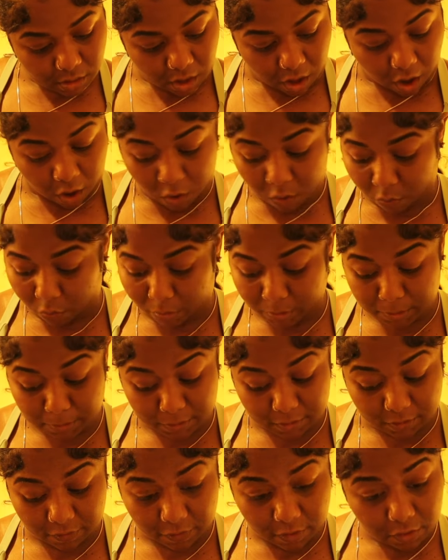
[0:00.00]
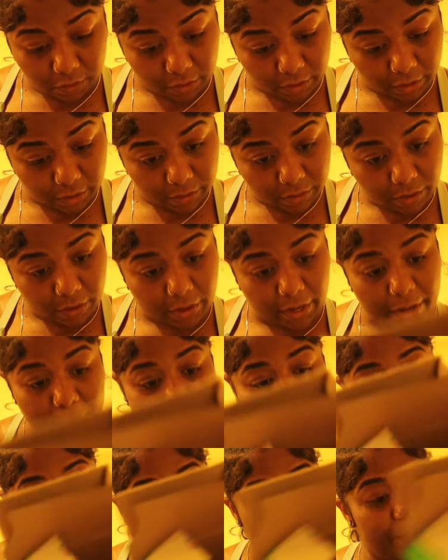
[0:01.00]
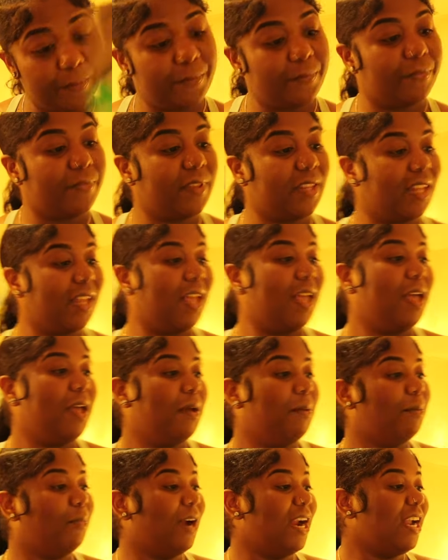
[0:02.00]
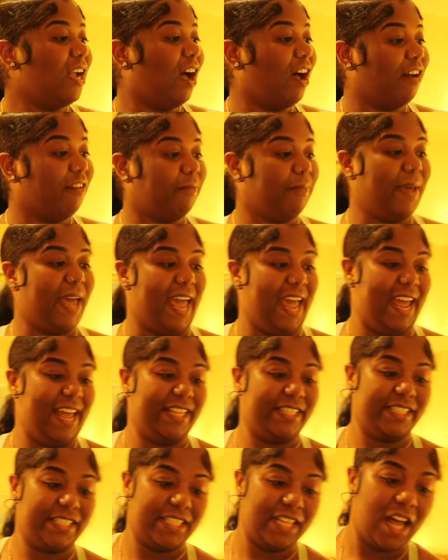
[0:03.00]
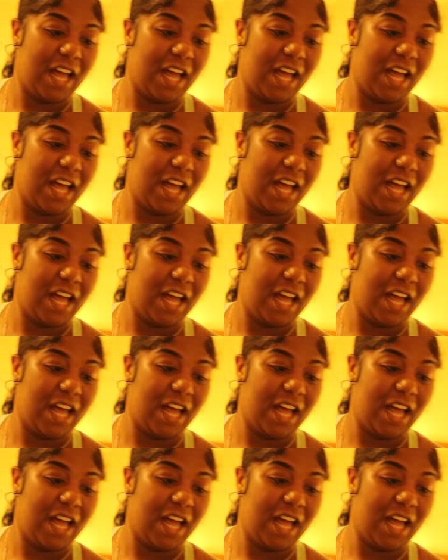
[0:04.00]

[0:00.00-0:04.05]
Oh, I'm supposed to fold it. Okay, wait. Break off pads.